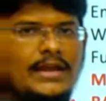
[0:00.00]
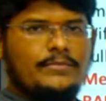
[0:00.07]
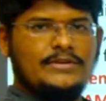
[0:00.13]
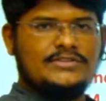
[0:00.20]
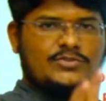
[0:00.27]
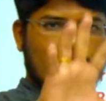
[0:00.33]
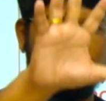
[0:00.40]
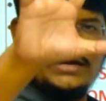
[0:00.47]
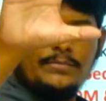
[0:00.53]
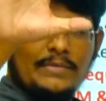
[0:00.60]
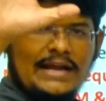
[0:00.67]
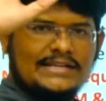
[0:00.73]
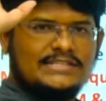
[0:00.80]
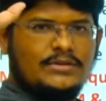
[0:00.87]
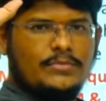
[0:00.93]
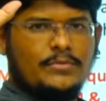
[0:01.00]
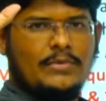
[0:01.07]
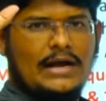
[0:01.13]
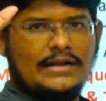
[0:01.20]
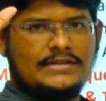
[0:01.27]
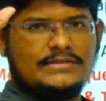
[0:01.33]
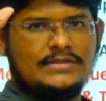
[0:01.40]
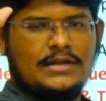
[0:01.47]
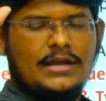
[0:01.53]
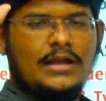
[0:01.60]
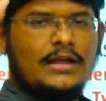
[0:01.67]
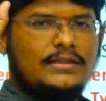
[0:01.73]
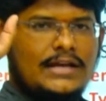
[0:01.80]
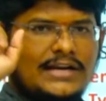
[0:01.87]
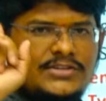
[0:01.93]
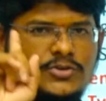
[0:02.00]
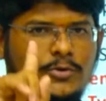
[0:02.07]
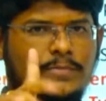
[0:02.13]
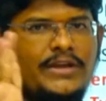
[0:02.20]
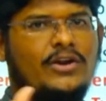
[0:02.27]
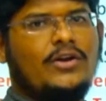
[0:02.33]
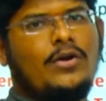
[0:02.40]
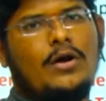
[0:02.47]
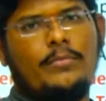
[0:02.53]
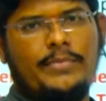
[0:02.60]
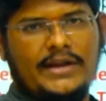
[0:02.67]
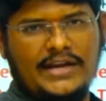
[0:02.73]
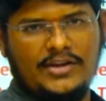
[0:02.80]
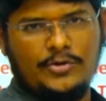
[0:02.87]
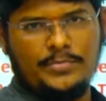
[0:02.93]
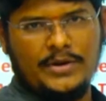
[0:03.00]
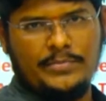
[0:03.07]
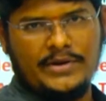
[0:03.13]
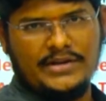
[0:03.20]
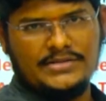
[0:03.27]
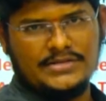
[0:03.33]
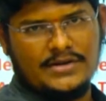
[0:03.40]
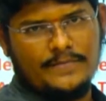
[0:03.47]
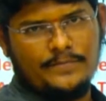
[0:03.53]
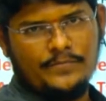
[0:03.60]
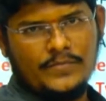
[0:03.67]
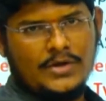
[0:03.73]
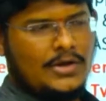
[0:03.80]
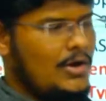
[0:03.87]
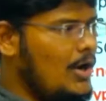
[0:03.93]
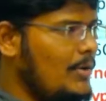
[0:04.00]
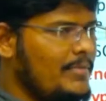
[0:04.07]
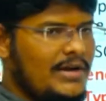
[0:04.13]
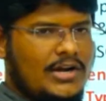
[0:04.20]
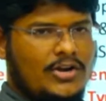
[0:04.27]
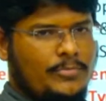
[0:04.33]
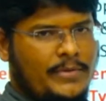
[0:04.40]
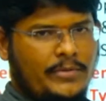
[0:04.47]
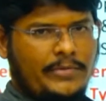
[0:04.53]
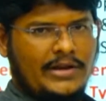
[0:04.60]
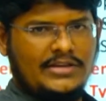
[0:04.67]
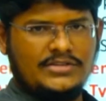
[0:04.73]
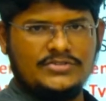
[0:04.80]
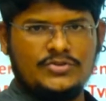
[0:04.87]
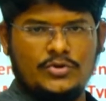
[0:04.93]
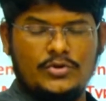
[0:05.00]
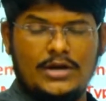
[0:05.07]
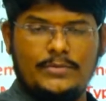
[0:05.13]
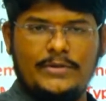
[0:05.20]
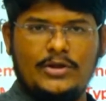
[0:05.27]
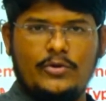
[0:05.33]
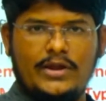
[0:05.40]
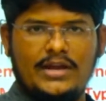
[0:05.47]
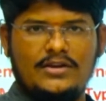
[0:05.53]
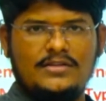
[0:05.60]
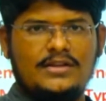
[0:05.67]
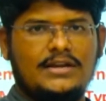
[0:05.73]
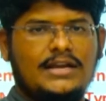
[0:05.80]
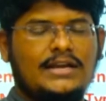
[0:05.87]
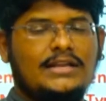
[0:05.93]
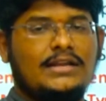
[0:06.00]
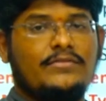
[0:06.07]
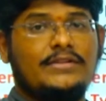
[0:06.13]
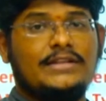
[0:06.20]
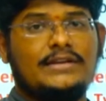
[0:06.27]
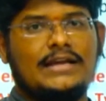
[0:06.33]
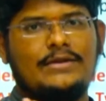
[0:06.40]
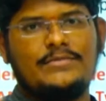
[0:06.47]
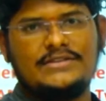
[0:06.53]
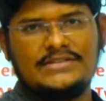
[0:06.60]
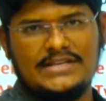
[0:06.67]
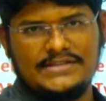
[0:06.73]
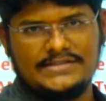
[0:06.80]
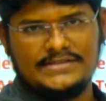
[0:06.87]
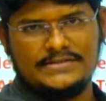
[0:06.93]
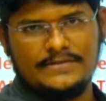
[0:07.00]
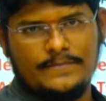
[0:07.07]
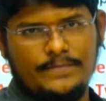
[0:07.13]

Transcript: is to get maximum marks. That should be your competitive preparation. Competitive preparation should not be going into the detail when the time is less.